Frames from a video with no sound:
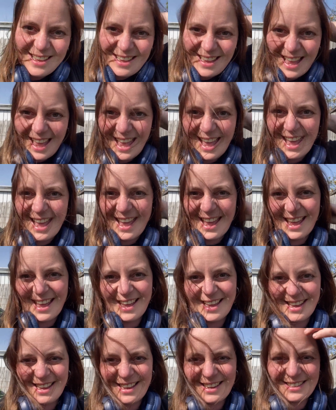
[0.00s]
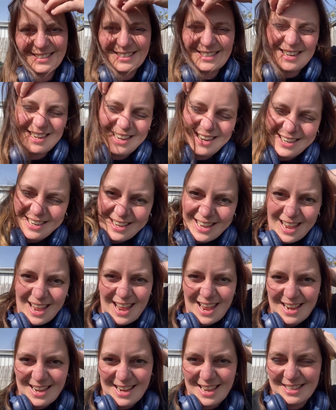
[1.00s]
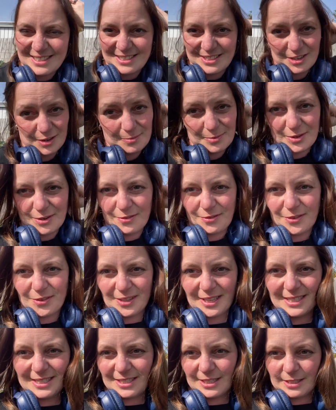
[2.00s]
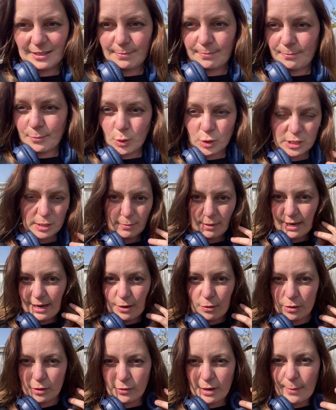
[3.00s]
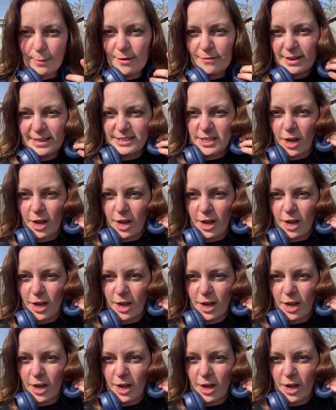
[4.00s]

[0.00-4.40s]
and again it's so beautiful, it's just pushing my hair all around my face.